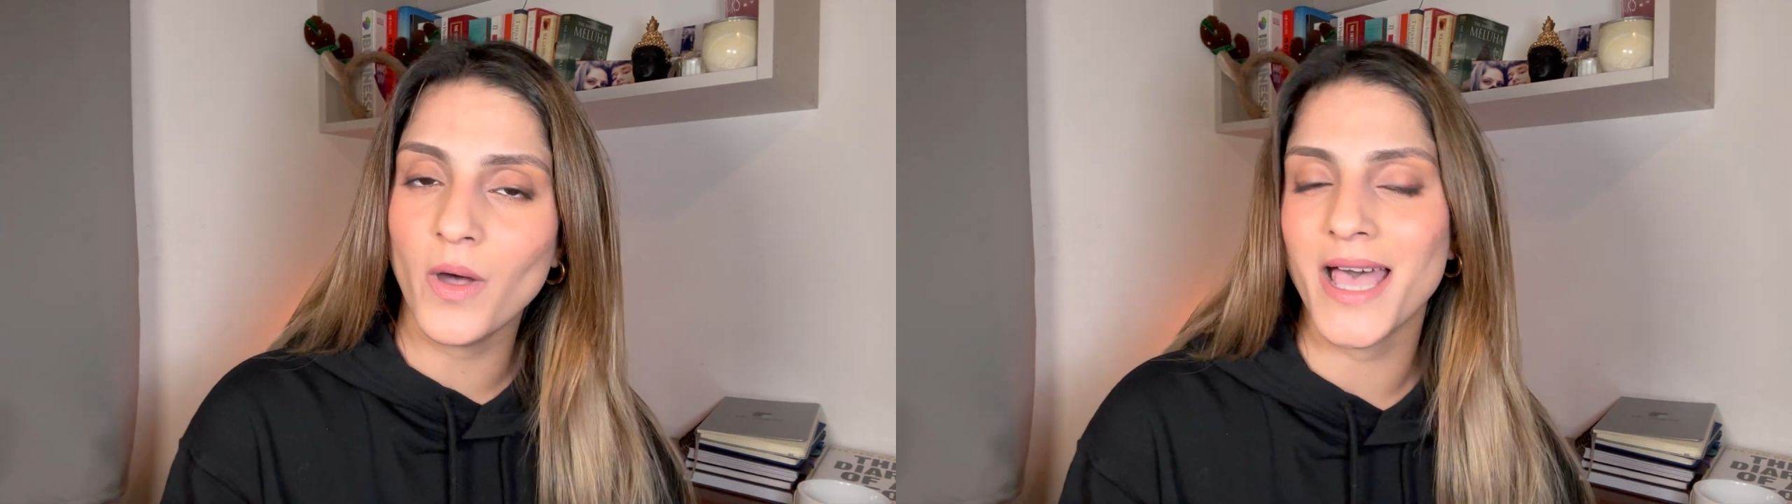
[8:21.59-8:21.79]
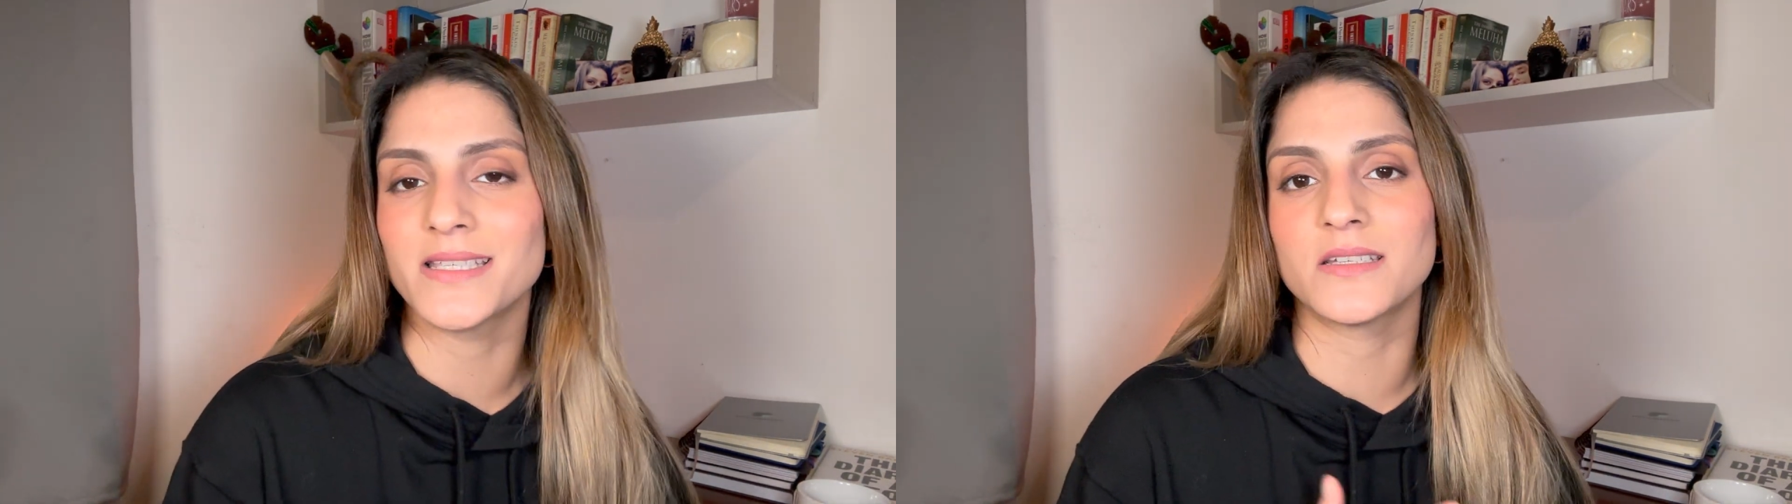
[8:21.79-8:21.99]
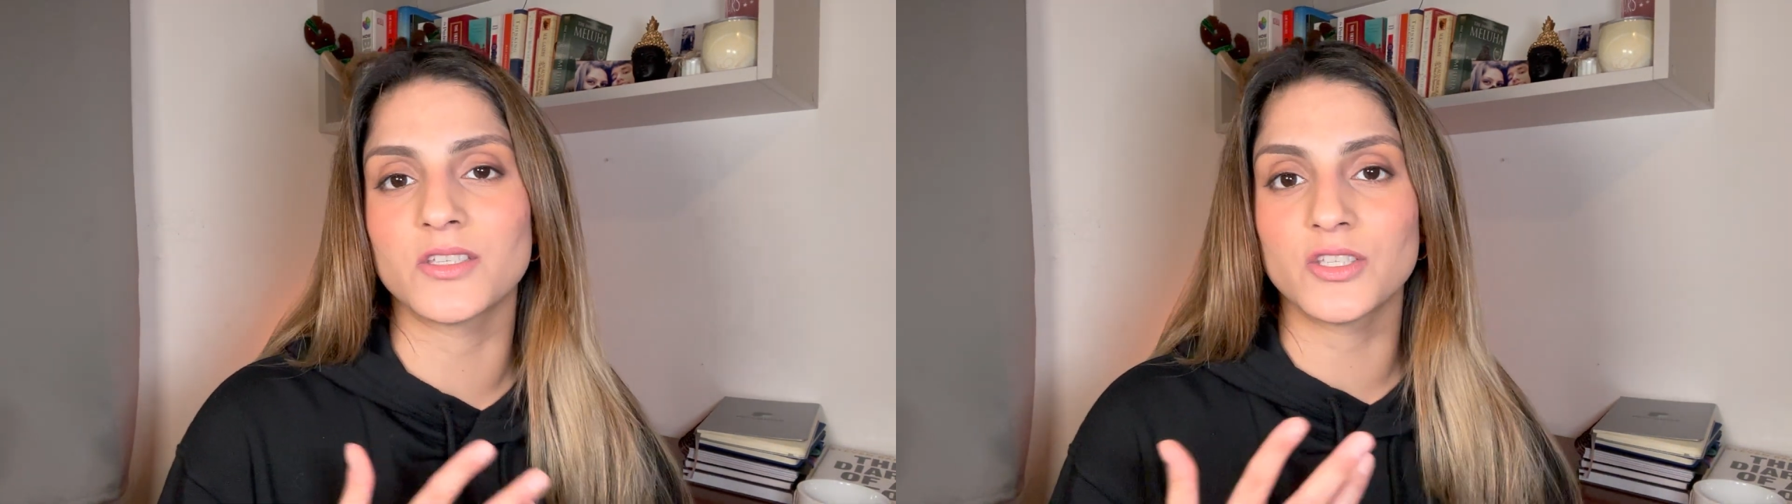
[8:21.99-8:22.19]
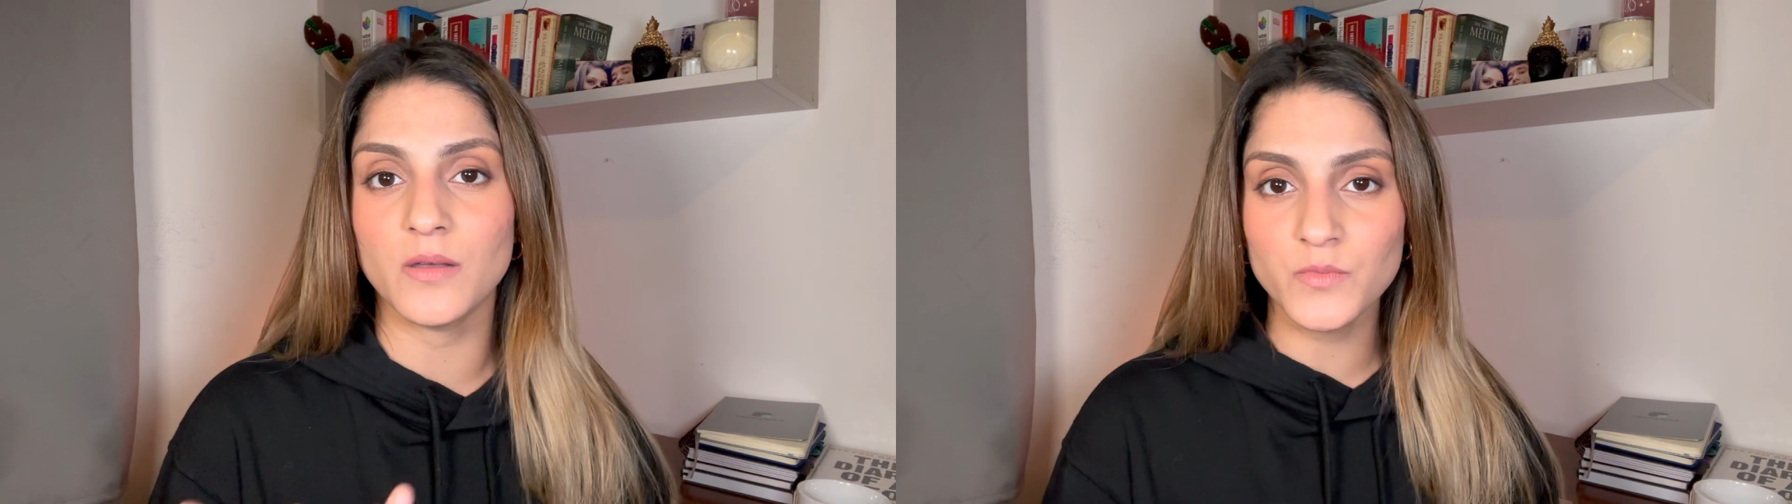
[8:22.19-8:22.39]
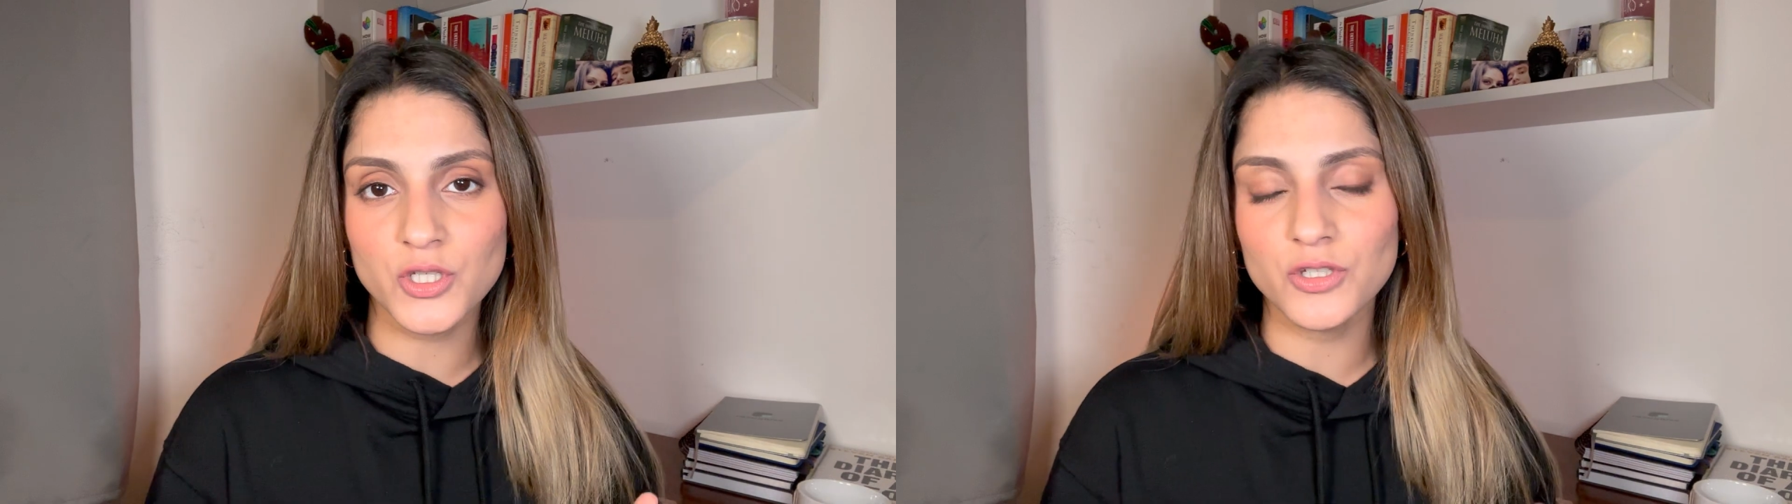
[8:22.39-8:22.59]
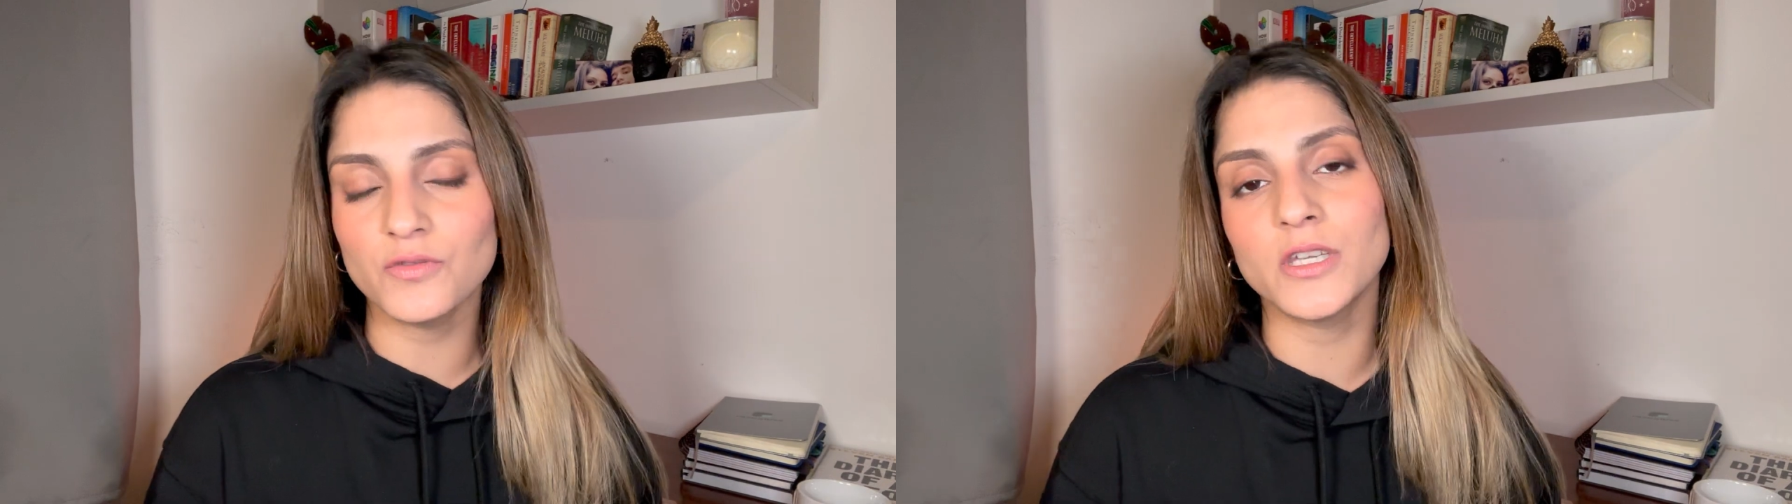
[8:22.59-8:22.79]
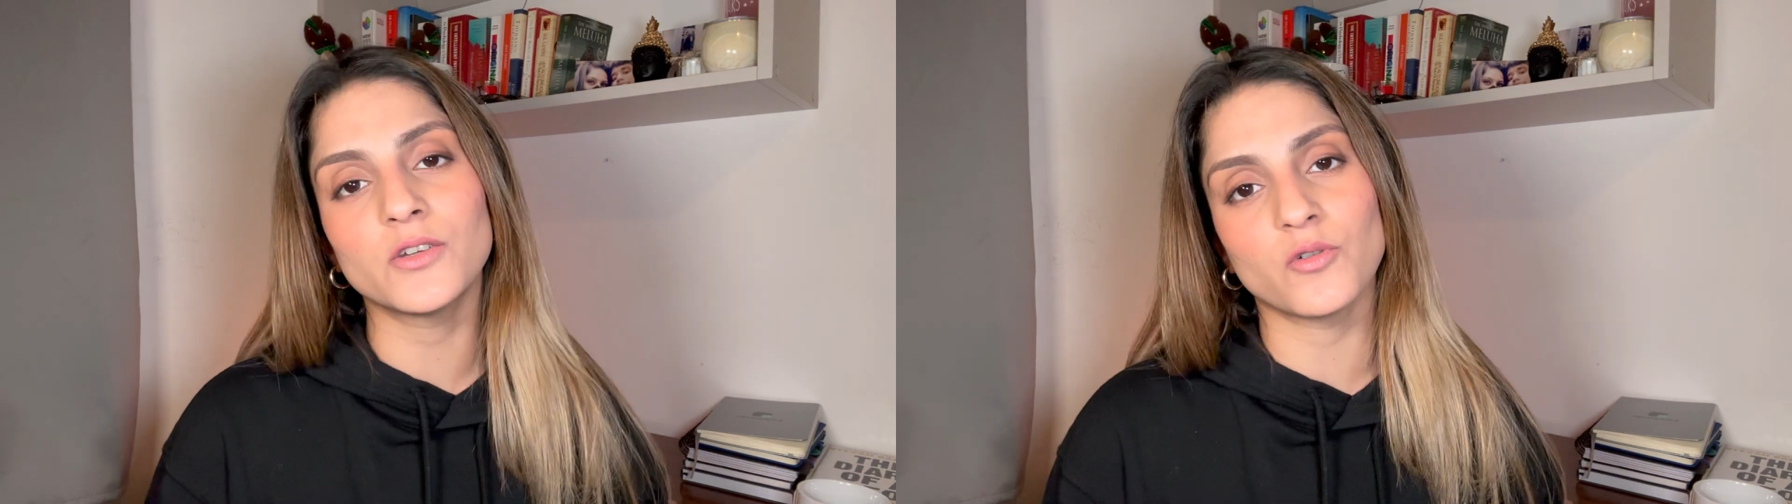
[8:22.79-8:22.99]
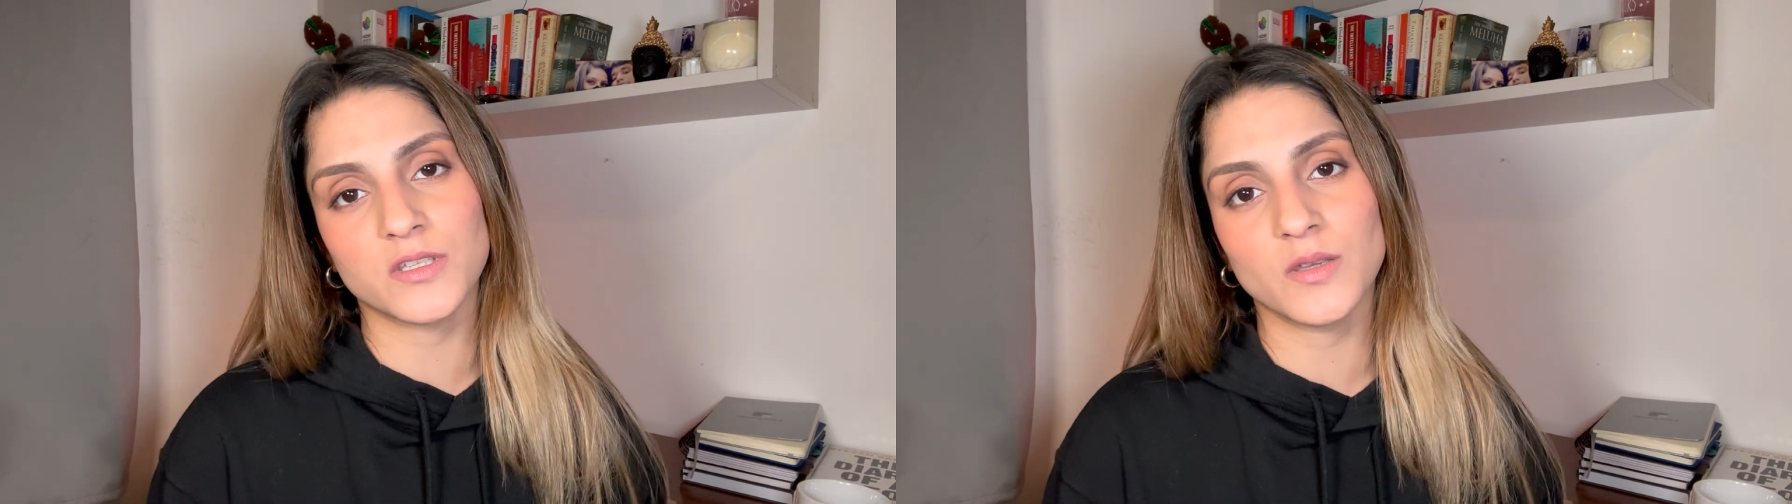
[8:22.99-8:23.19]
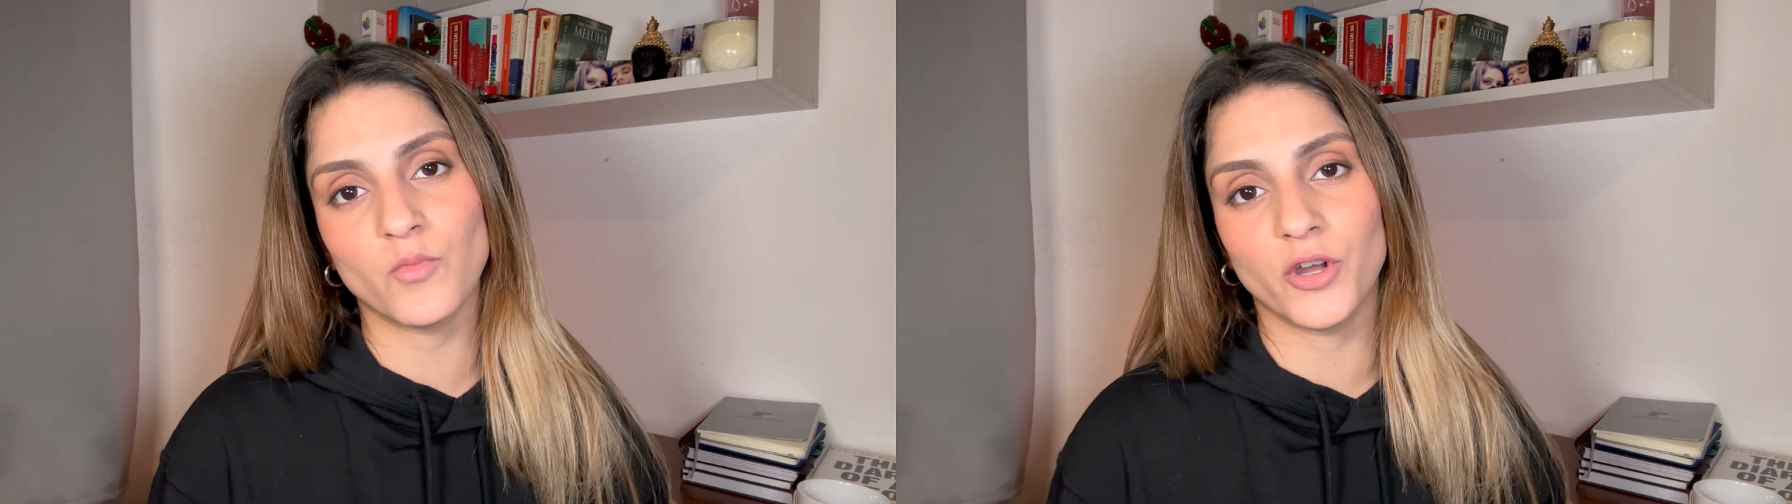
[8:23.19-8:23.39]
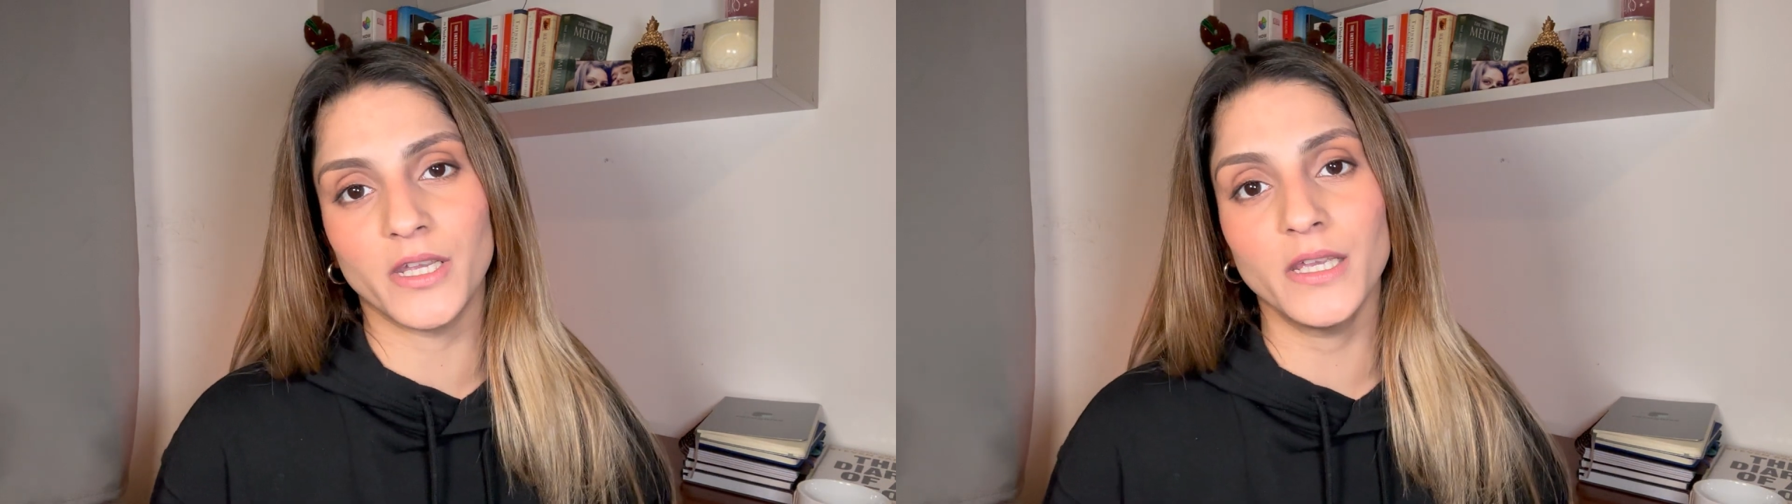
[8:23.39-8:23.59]
as an assumption to the endorsing
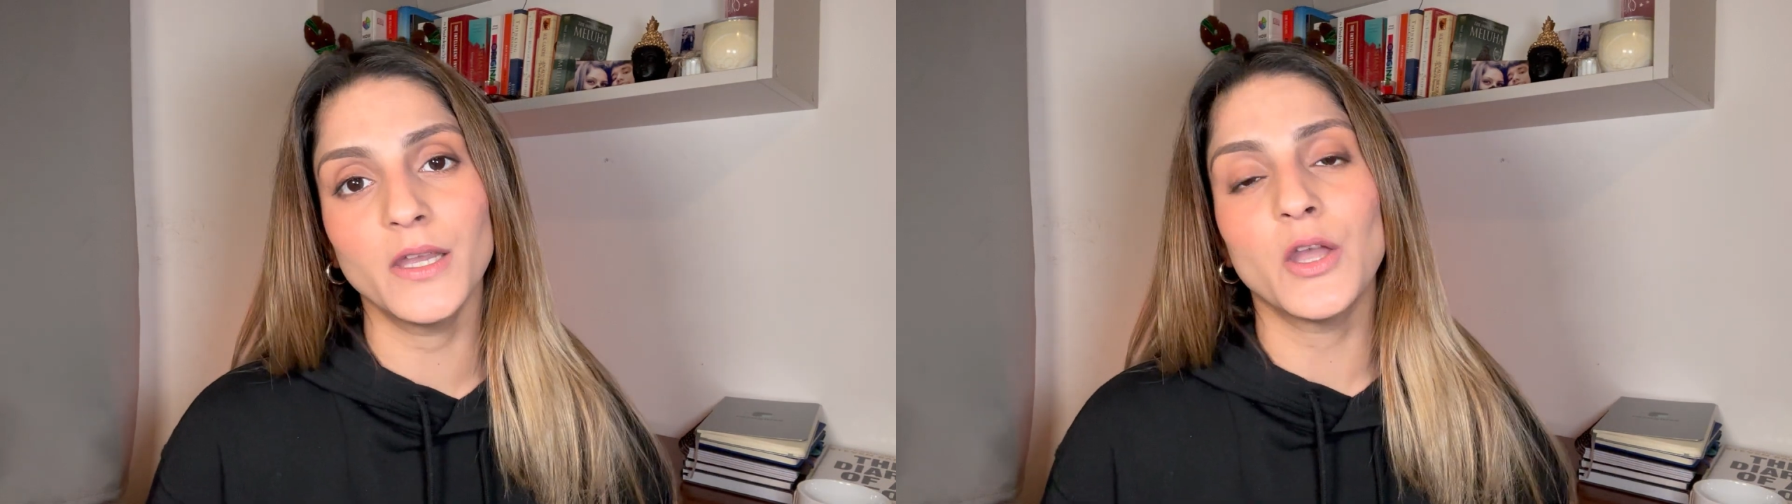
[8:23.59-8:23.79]
body,